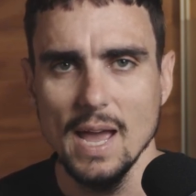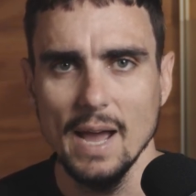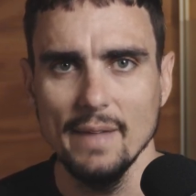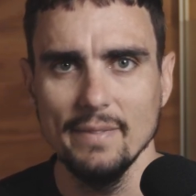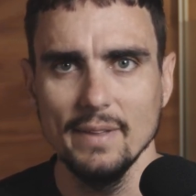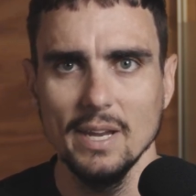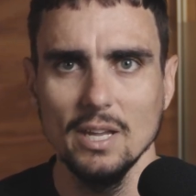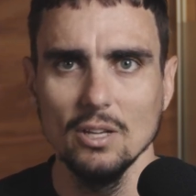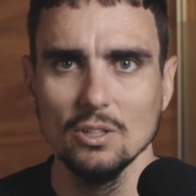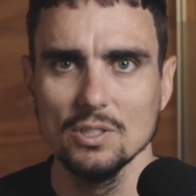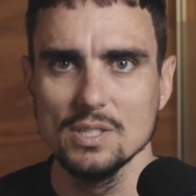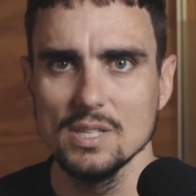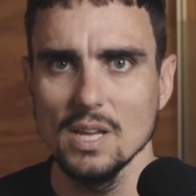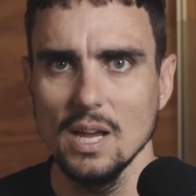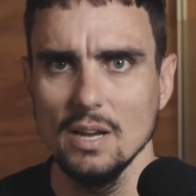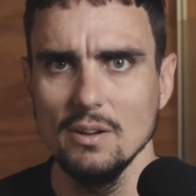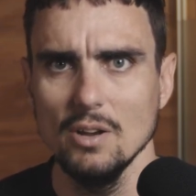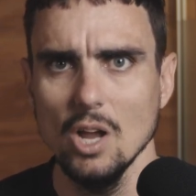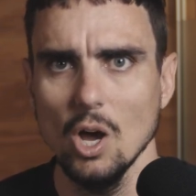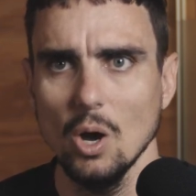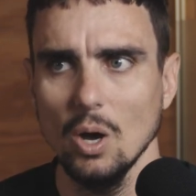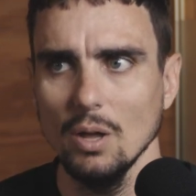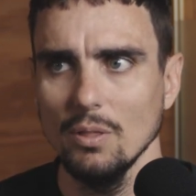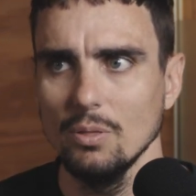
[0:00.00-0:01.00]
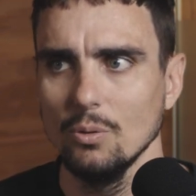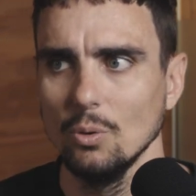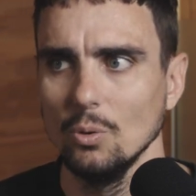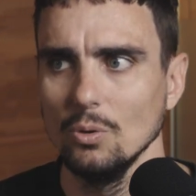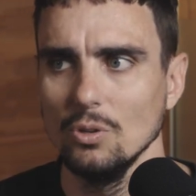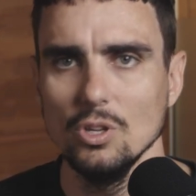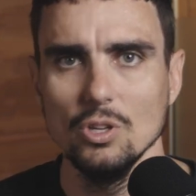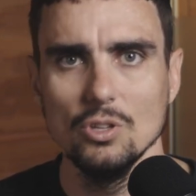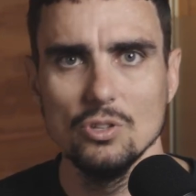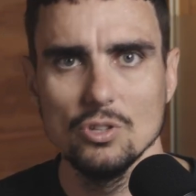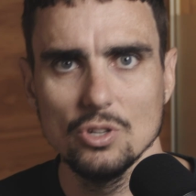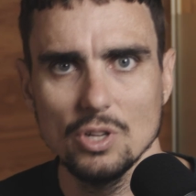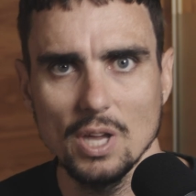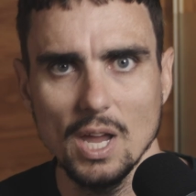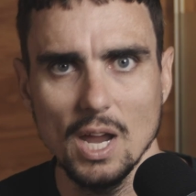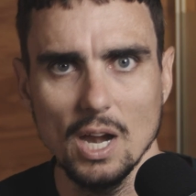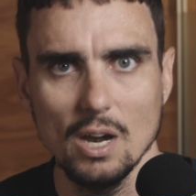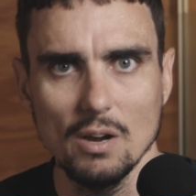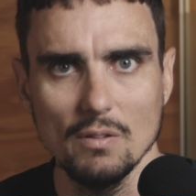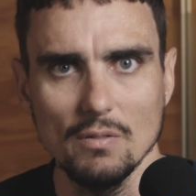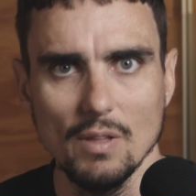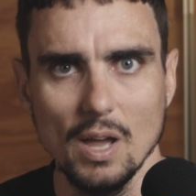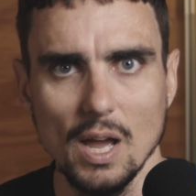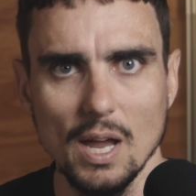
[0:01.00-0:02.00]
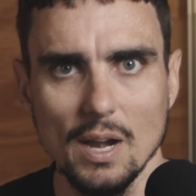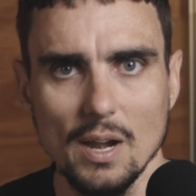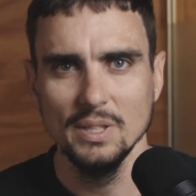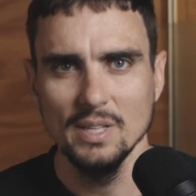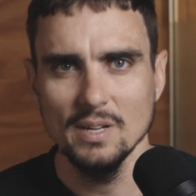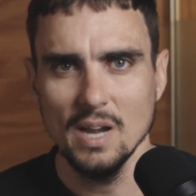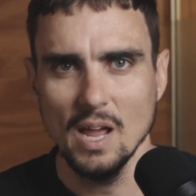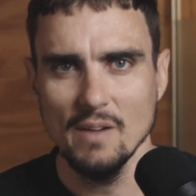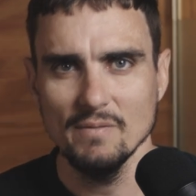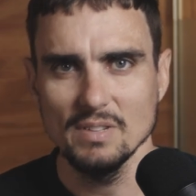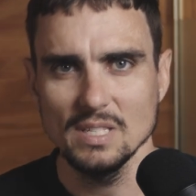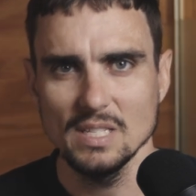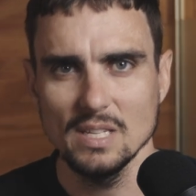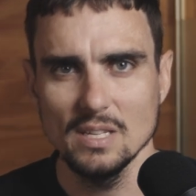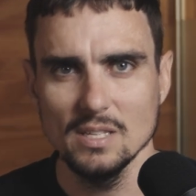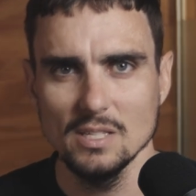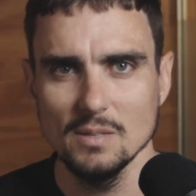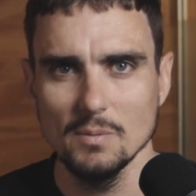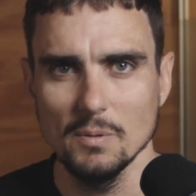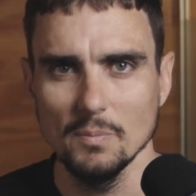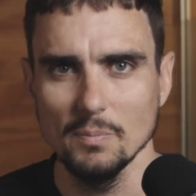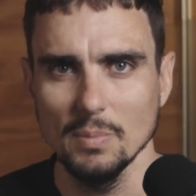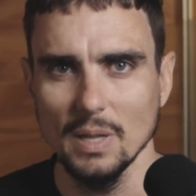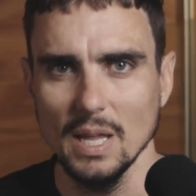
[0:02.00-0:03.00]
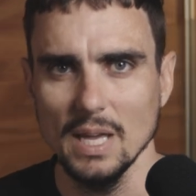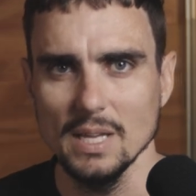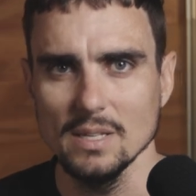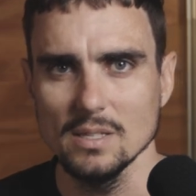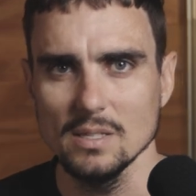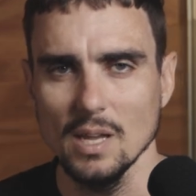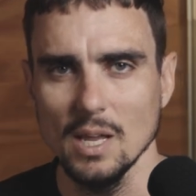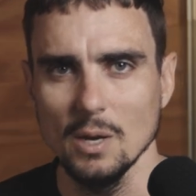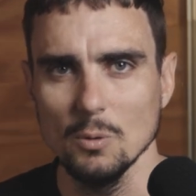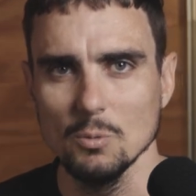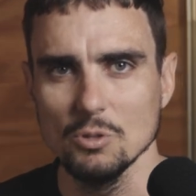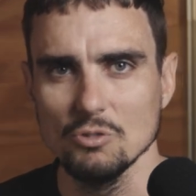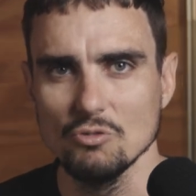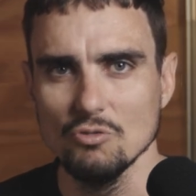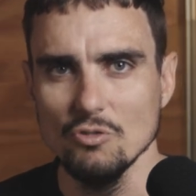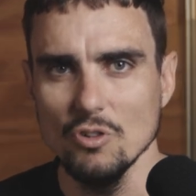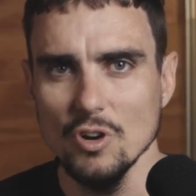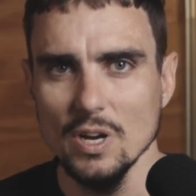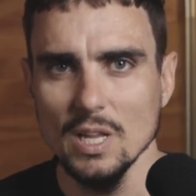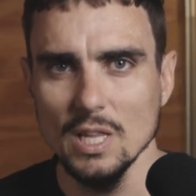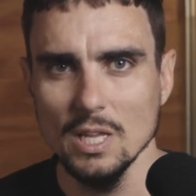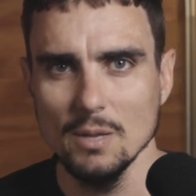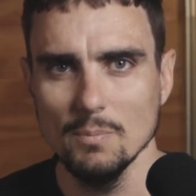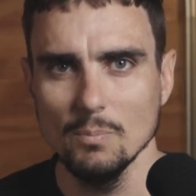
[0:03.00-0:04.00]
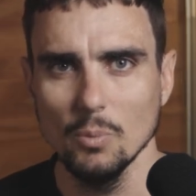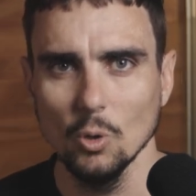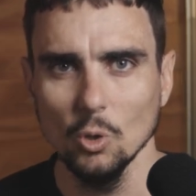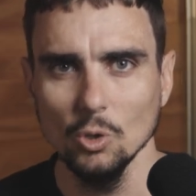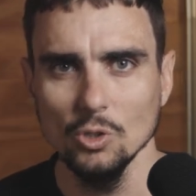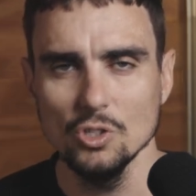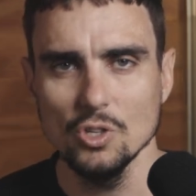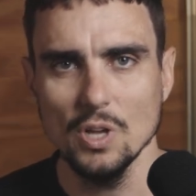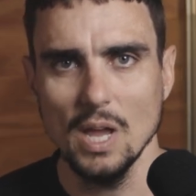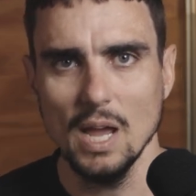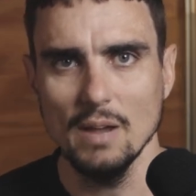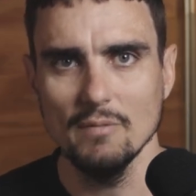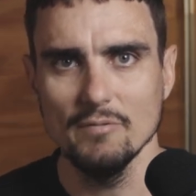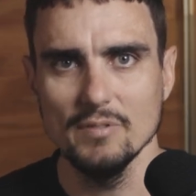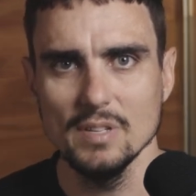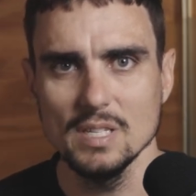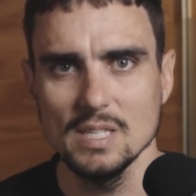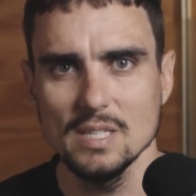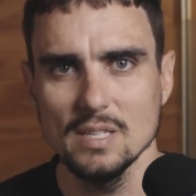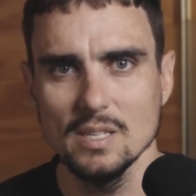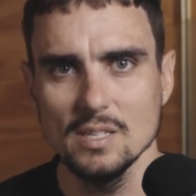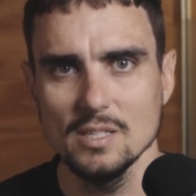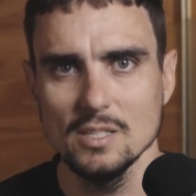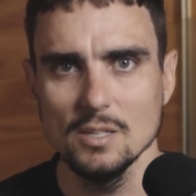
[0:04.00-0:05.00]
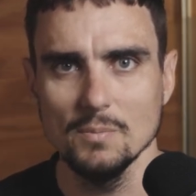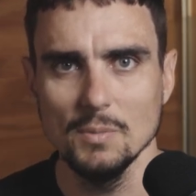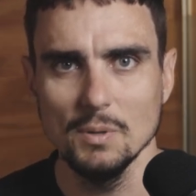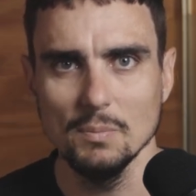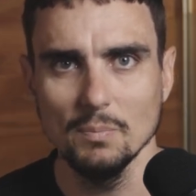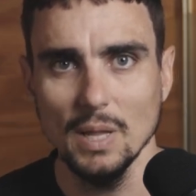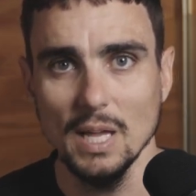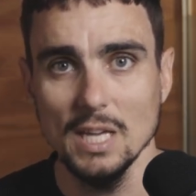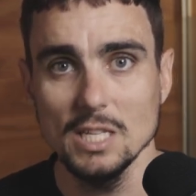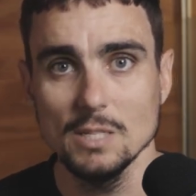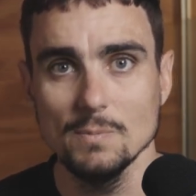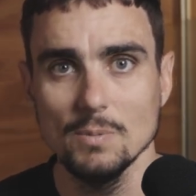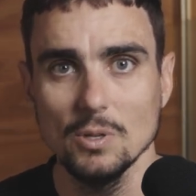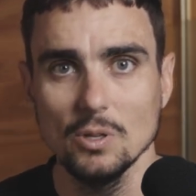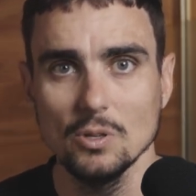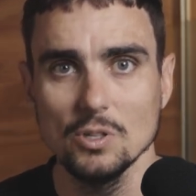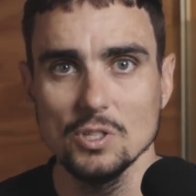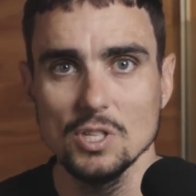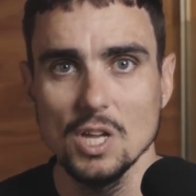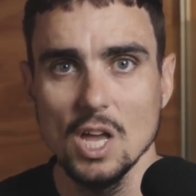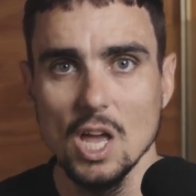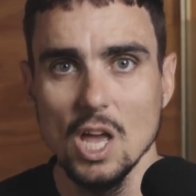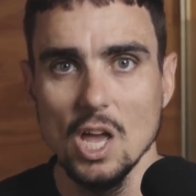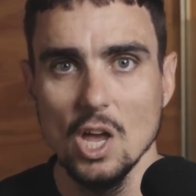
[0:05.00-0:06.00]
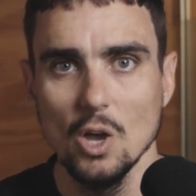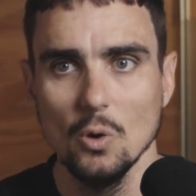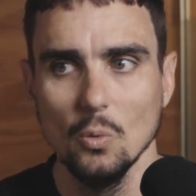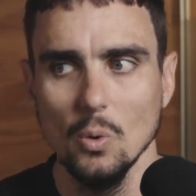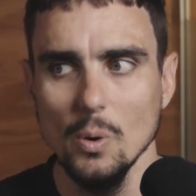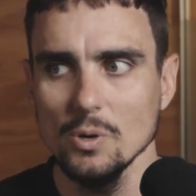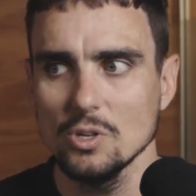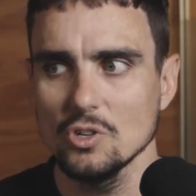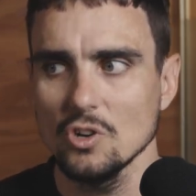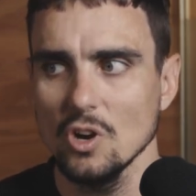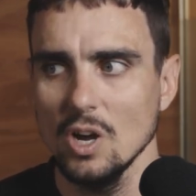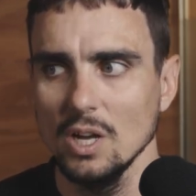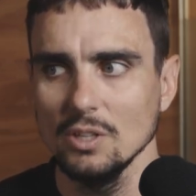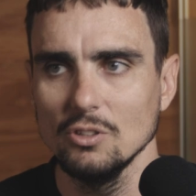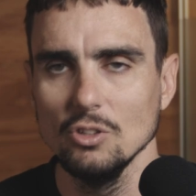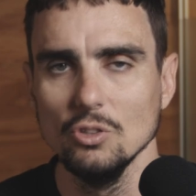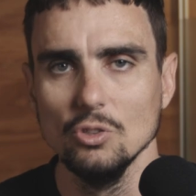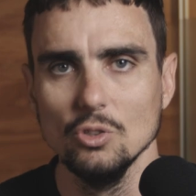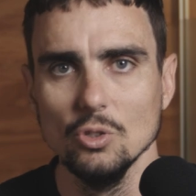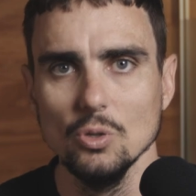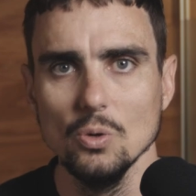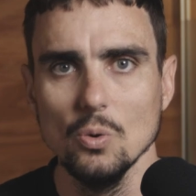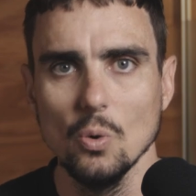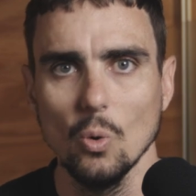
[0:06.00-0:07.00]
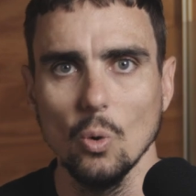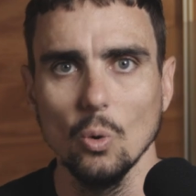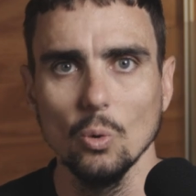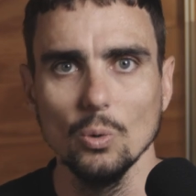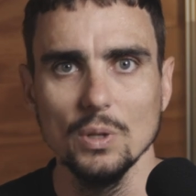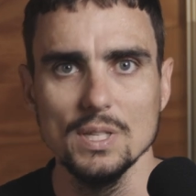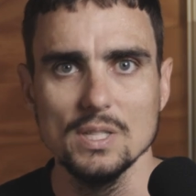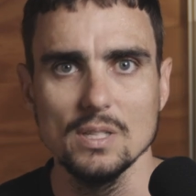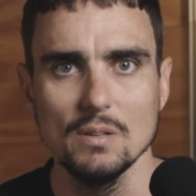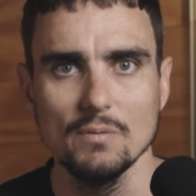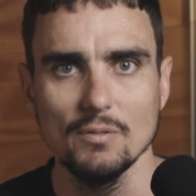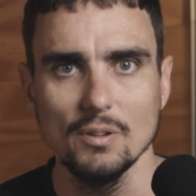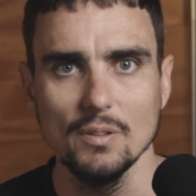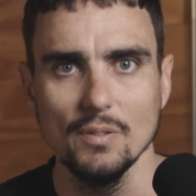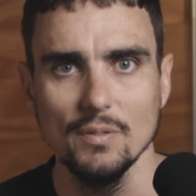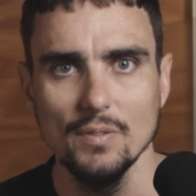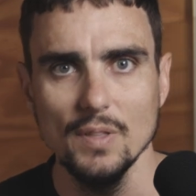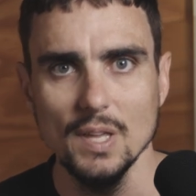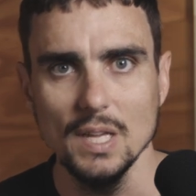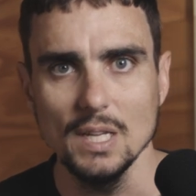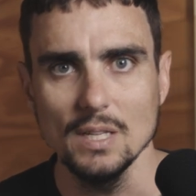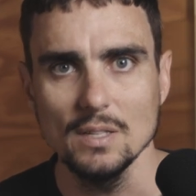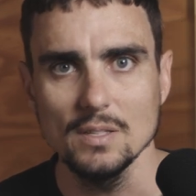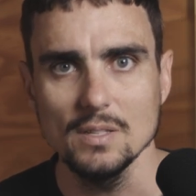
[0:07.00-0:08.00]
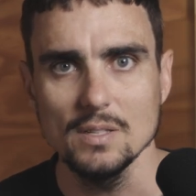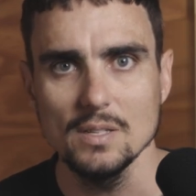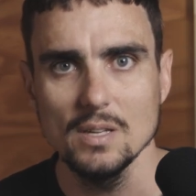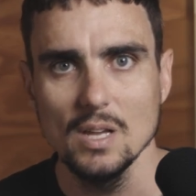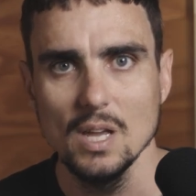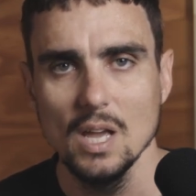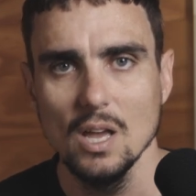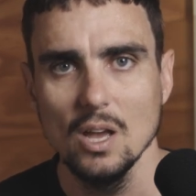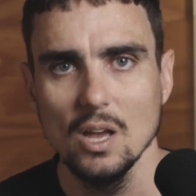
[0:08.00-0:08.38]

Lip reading: And then he'll say, no, I thought you took care of that. We didn't have a system in place. And it was really important to have this system in place because we were trying to do all these different things.